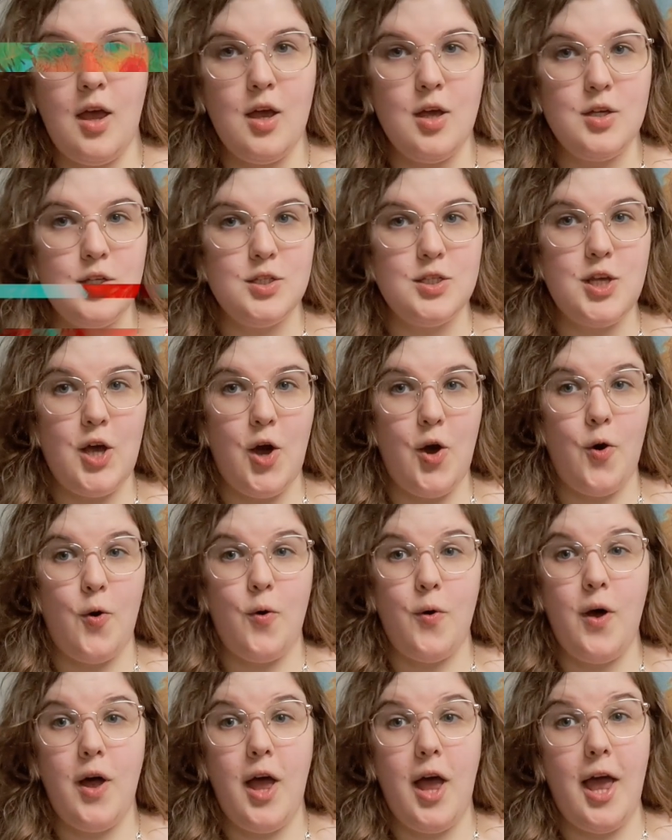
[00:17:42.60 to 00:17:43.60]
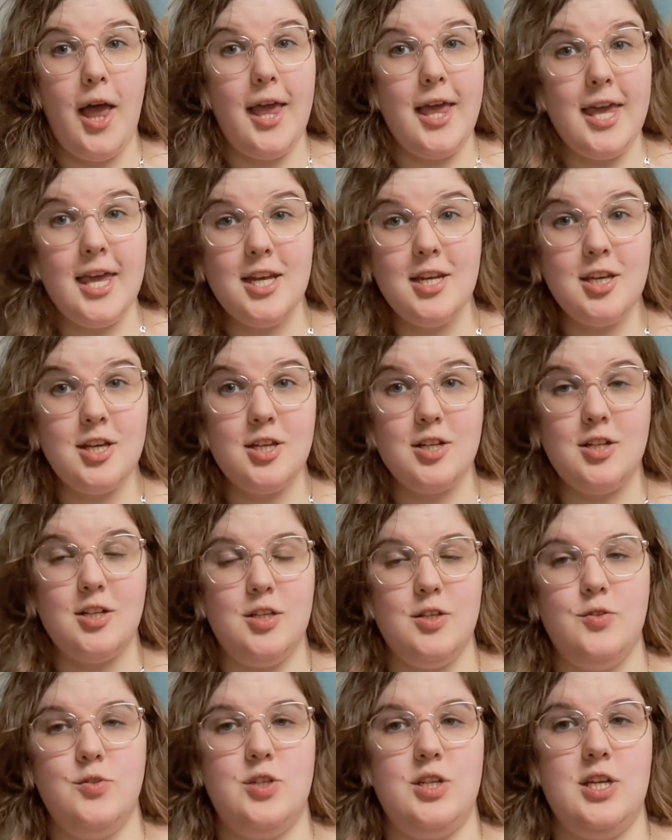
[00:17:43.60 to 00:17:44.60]
So, in
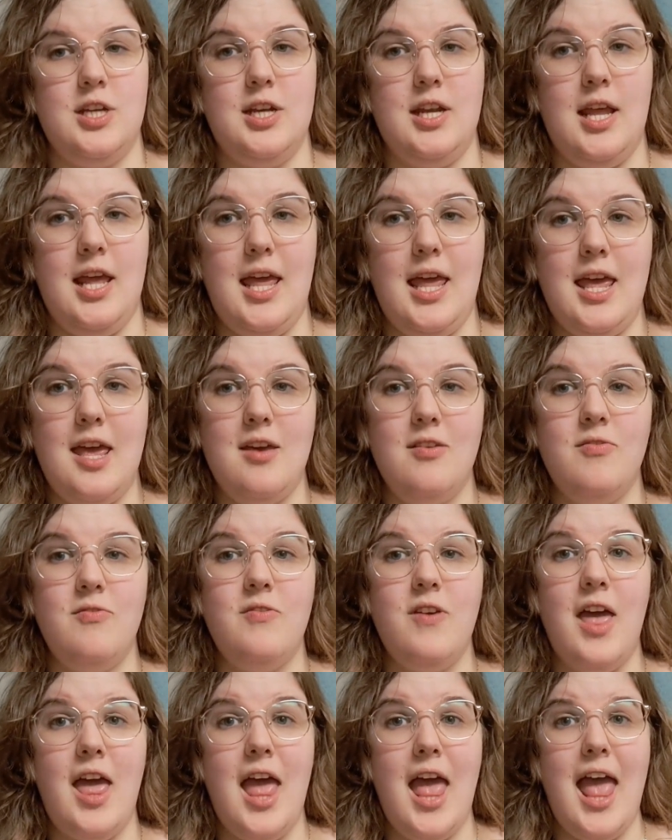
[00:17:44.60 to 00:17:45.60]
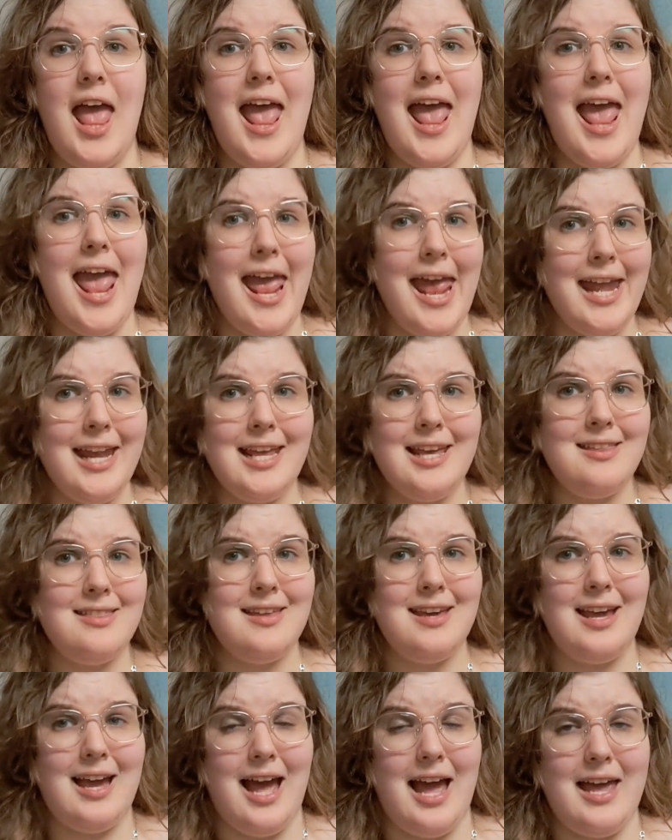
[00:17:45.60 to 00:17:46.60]
conclusion, if
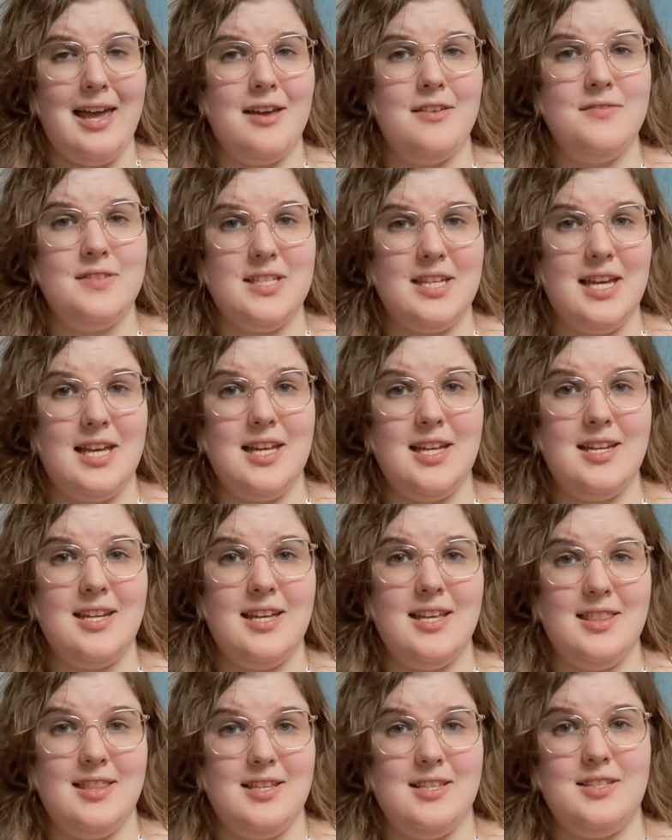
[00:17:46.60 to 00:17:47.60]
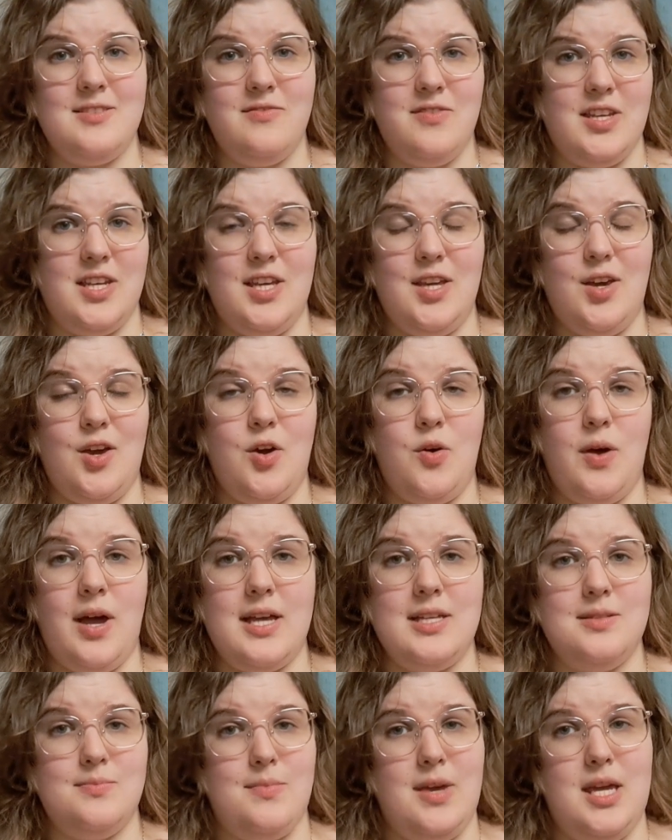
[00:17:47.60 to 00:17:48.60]
anything I have said in this video
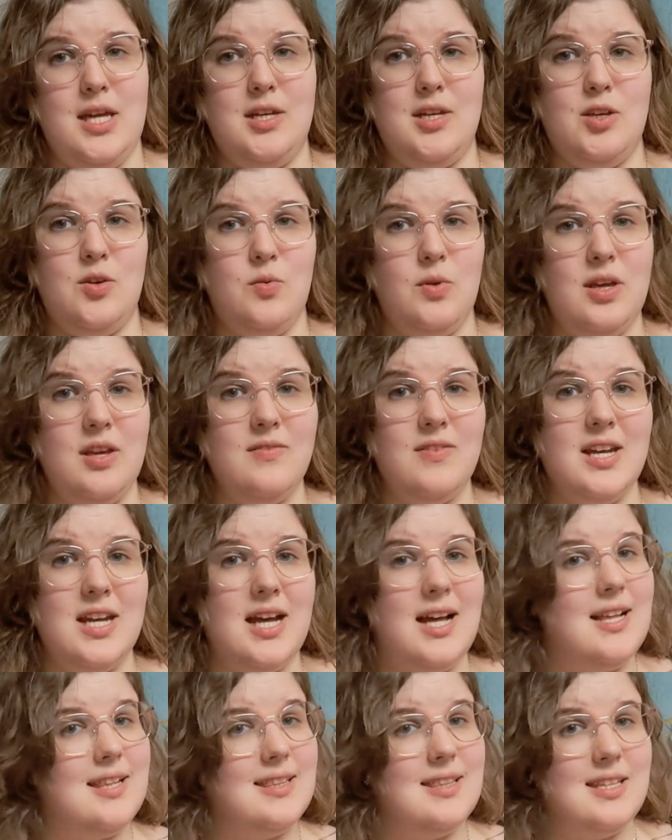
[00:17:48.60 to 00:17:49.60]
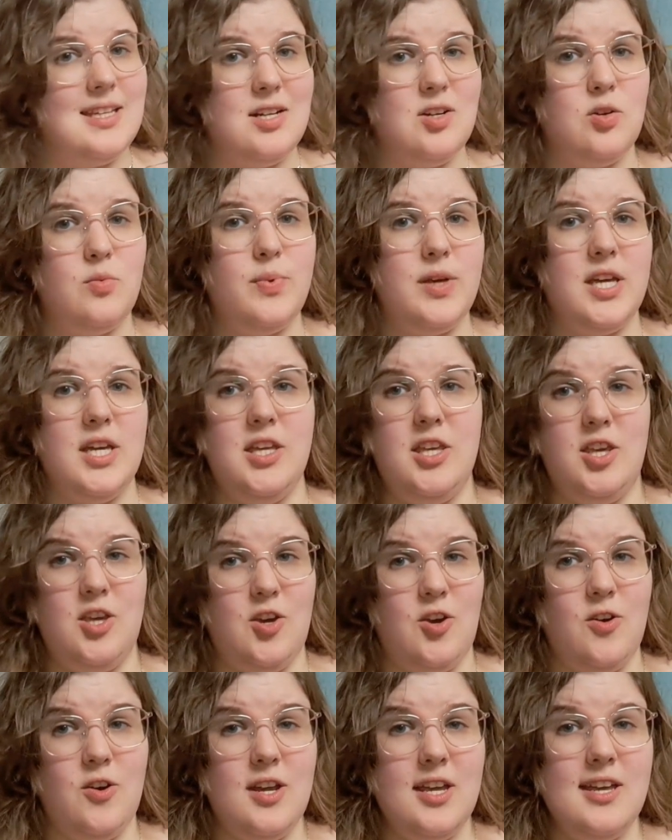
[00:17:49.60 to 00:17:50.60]
has made you even a little bit
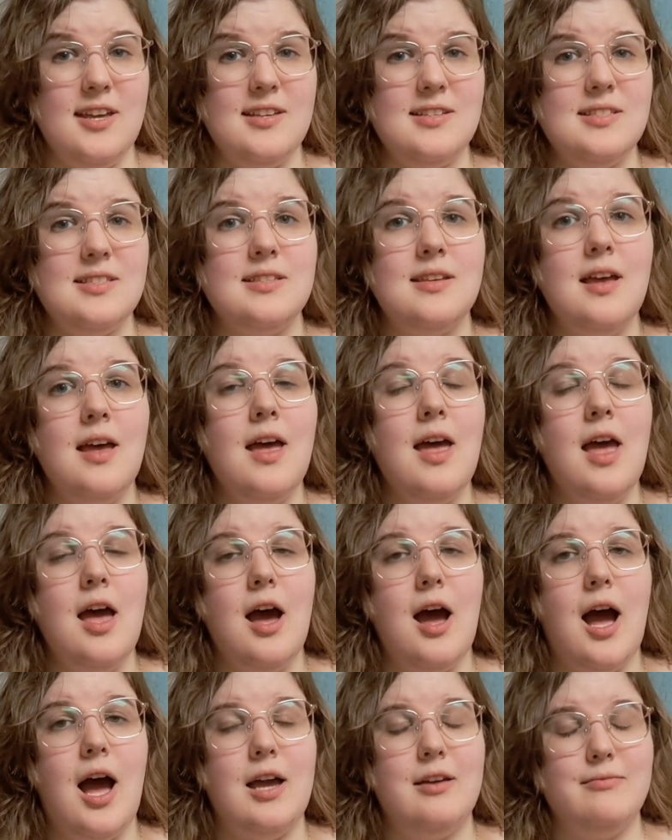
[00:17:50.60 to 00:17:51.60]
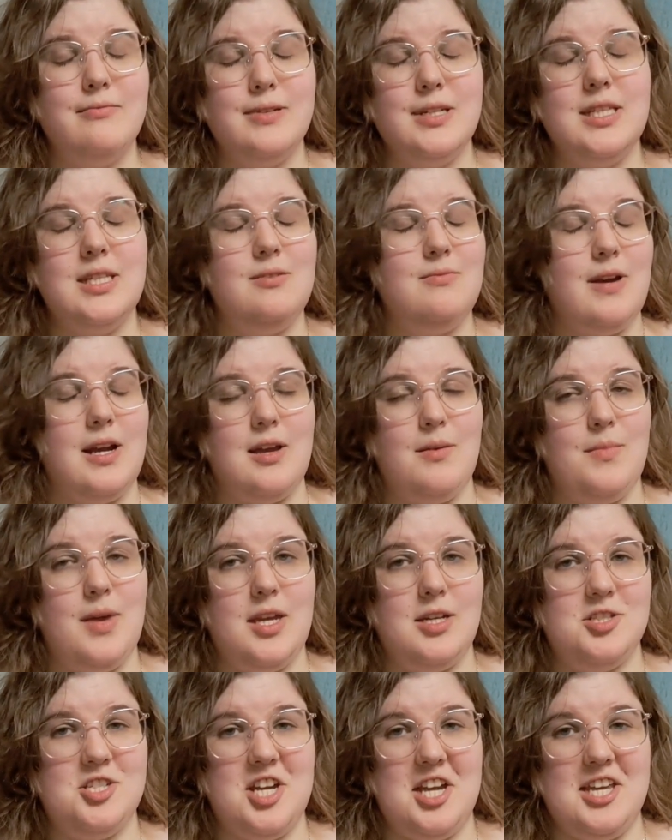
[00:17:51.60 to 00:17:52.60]
curious, I really
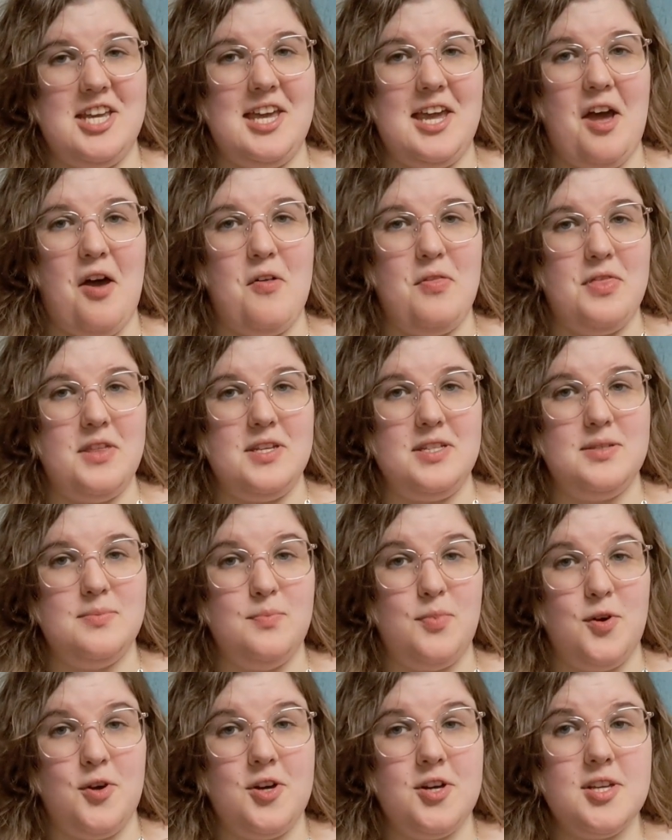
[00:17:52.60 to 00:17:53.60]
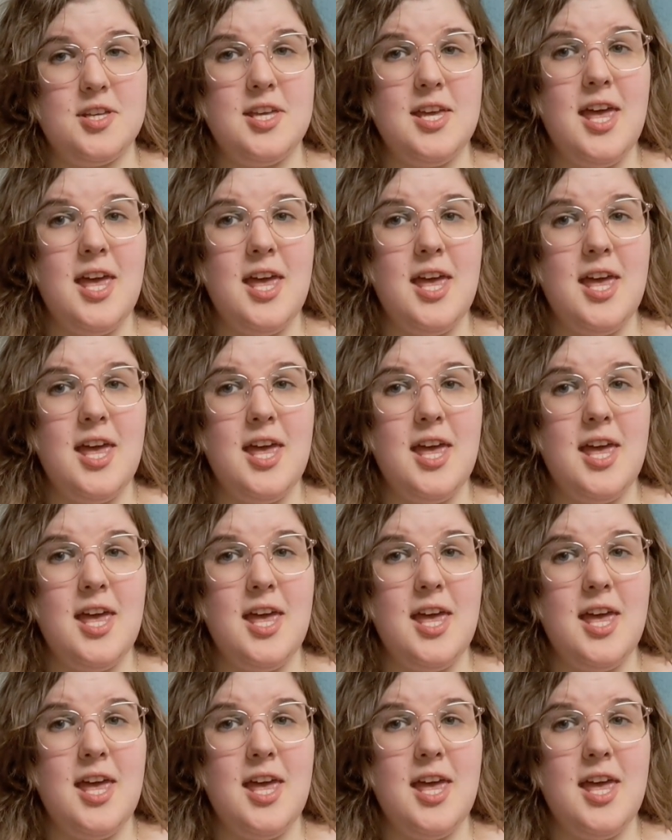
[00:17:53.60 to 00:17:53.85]
recommend checking out this book.